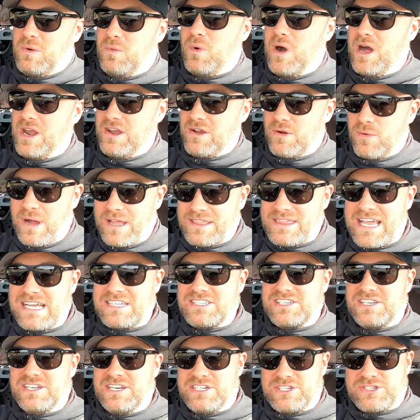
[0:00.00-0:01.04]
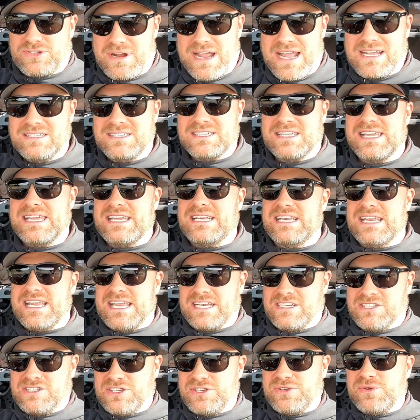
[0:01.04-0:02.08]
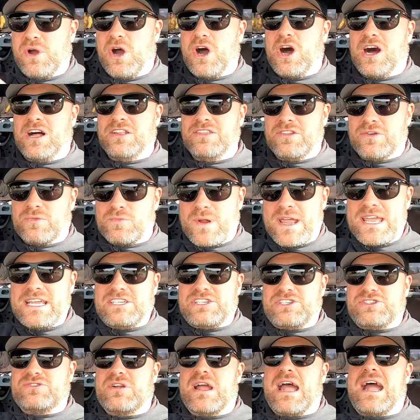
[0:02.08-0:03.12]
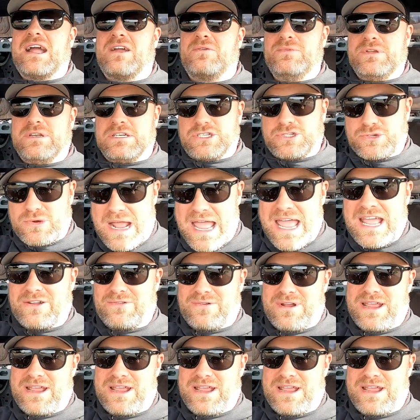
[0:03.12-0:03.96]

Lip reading: Wonder what that's going to translate into on the racetrack with drag